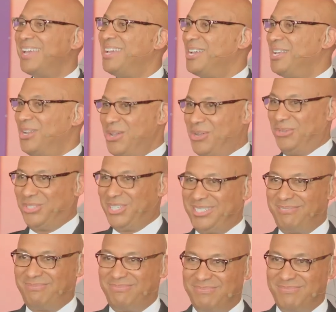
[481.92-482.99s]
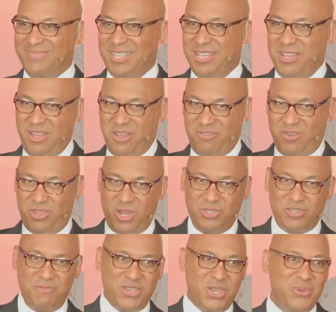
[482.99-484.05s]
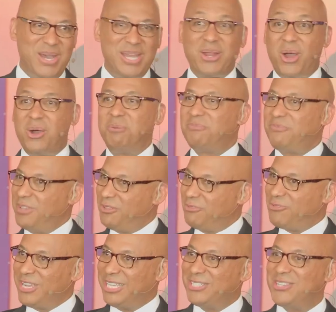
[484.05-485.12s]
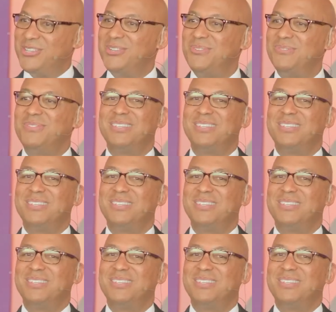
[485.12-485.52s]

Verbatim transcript: Luke. For those of you at home, feel free to